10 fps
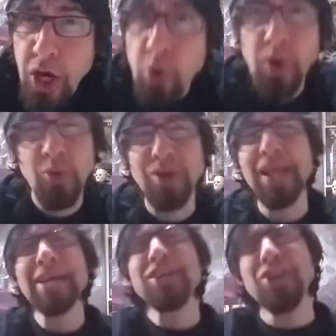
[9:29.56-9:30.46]
Where we're
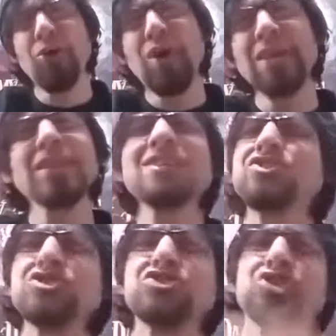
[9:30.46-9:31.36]
like, you know what, let's
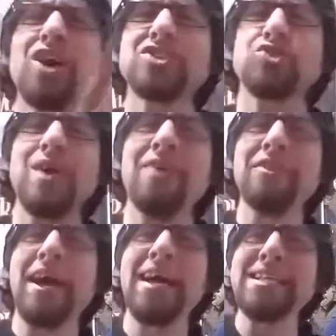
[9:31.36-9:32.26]
just toss around
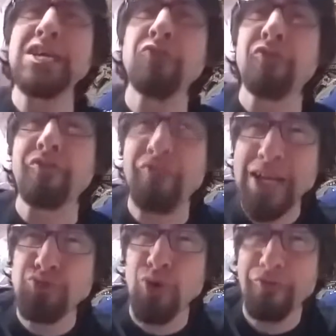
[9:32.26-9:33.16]
the idea for
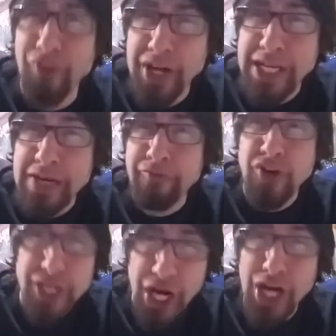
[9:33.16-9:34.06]
federal funding for
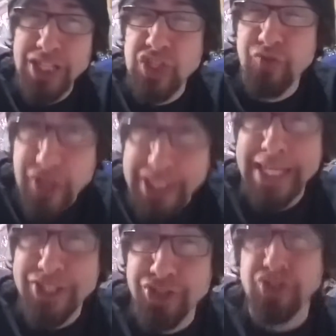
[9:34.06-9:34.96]
guns for
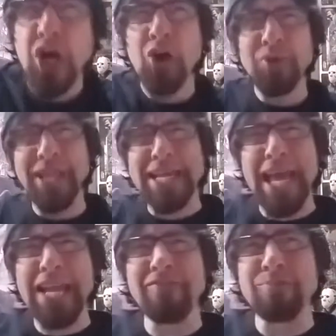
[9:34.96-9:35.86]
teachers when they
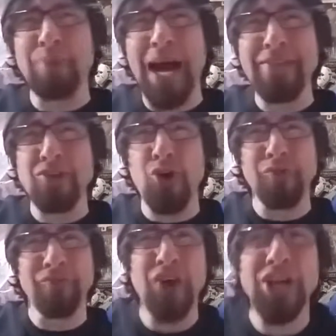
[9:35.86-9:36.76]
can't even buy their
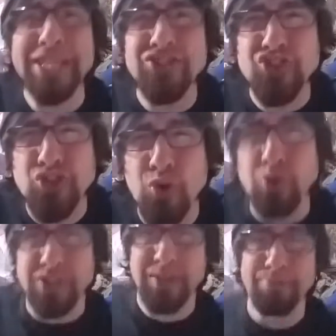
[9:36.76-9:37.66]
own fucking
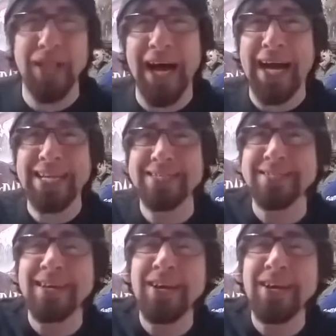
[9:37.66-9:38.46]
school supplies.